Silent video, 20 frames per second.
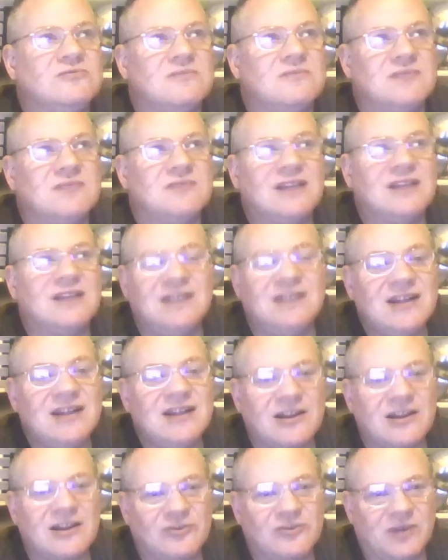19
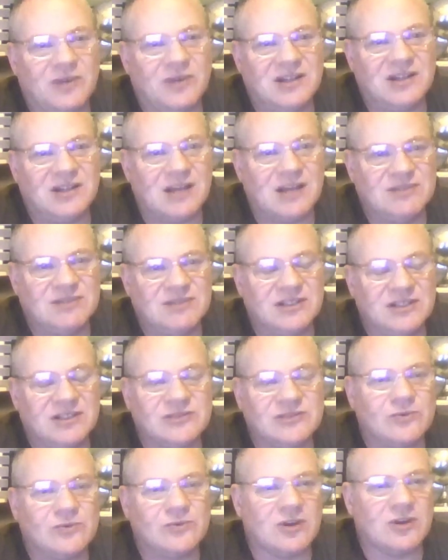out of 20 times it
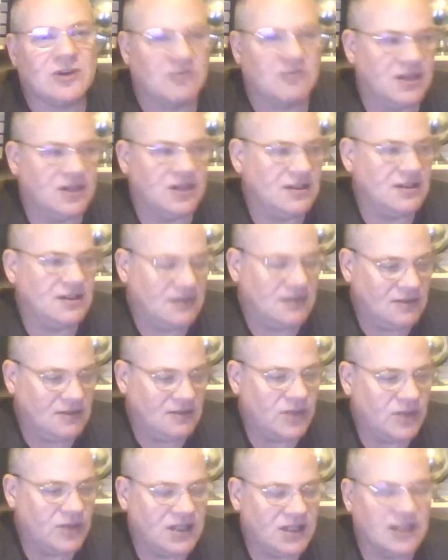doesn't work. But
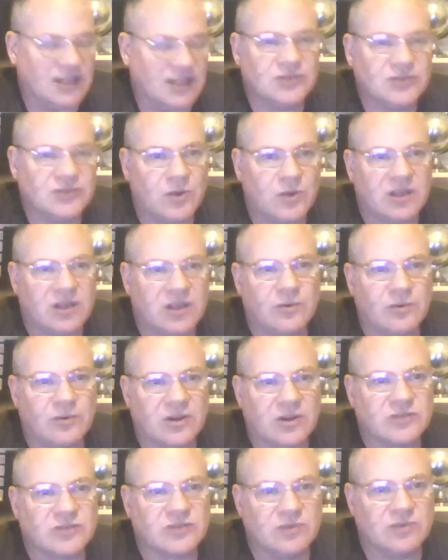when it does work, it
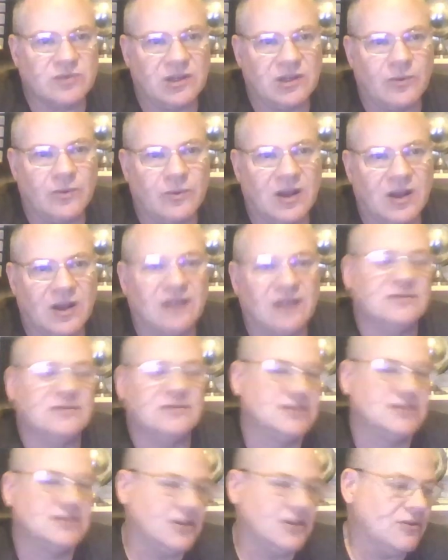works really well.
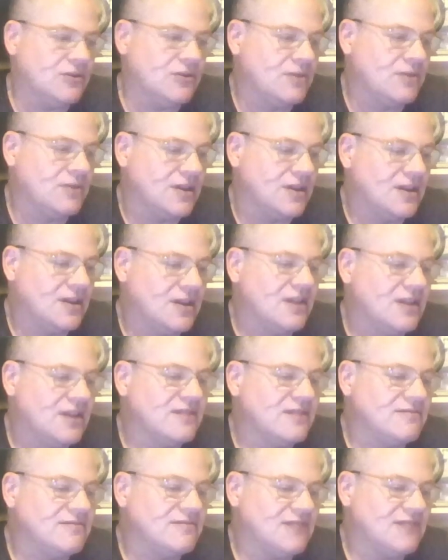So
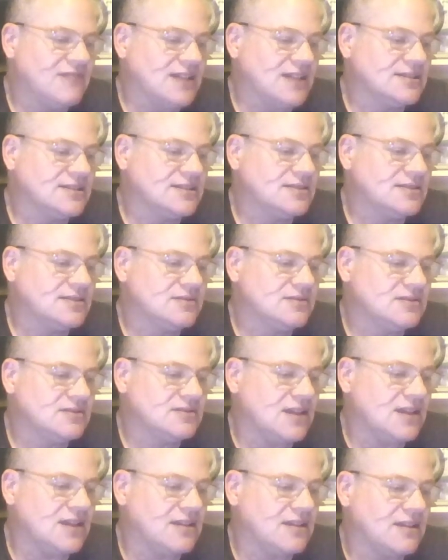
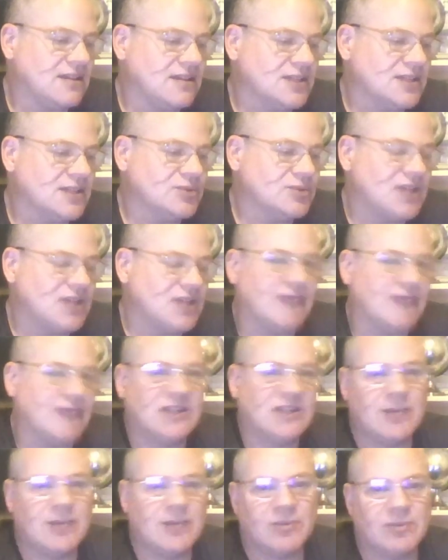I think that's what you have to
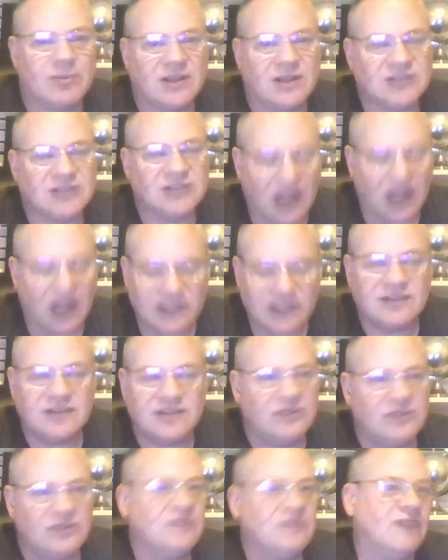keep in mind. So I'll
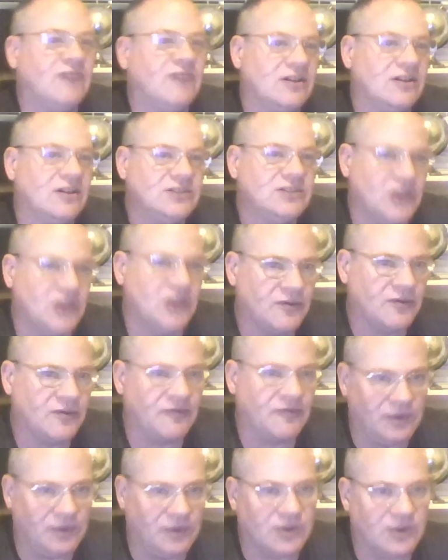continue to volunteer for
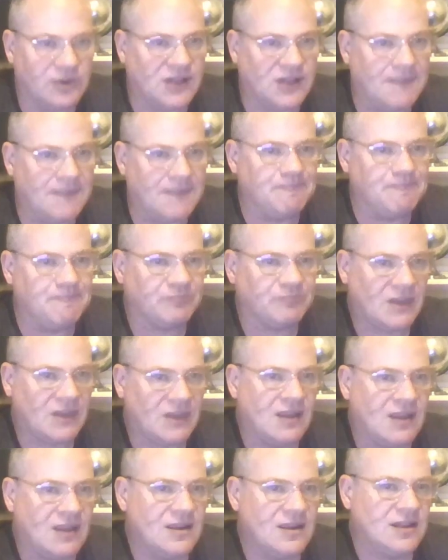floor time.
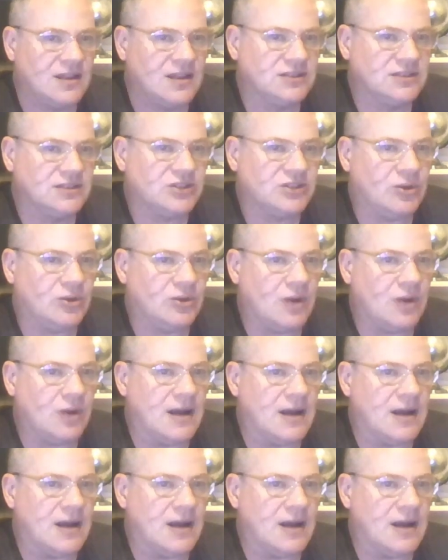So